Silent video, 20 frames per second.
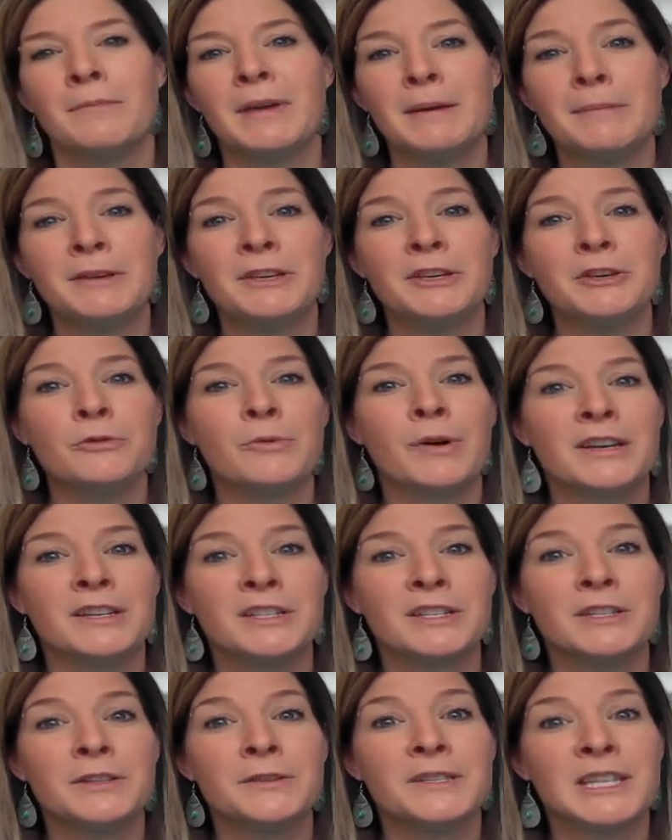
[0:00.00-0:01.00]
Maybe you
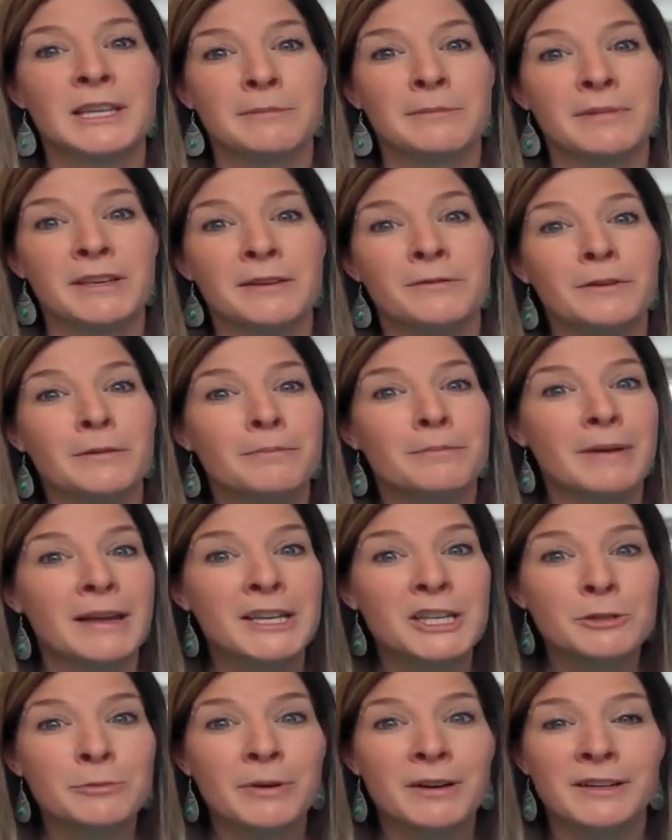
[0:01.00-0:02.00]
want to use Simbi for
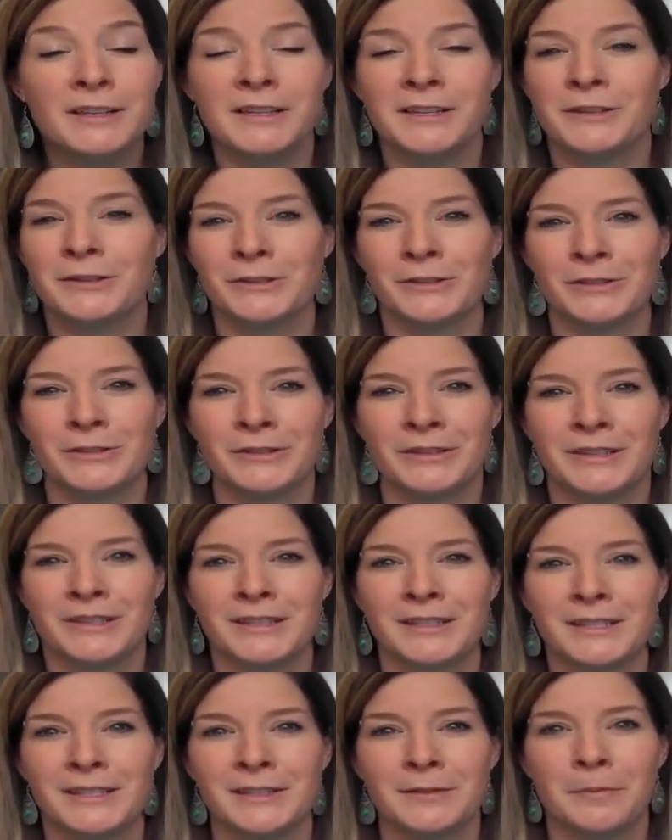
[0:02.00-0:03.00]
benchmarking your
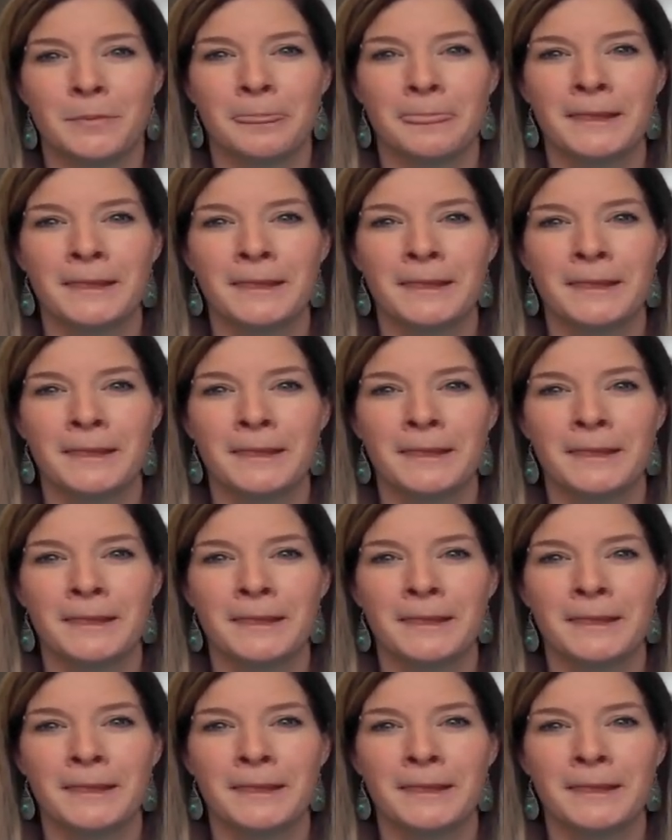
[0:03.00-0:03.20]
students.